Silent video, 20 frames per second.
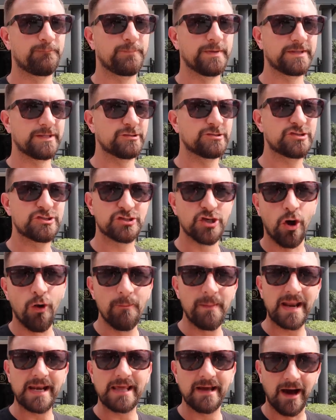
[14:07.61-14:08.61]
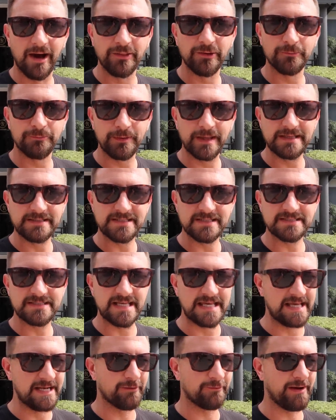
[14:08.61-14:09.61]
But there's so many other places
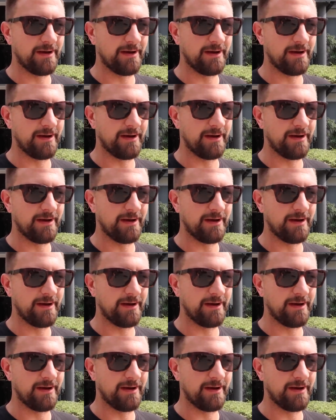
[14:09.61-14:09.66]
to eat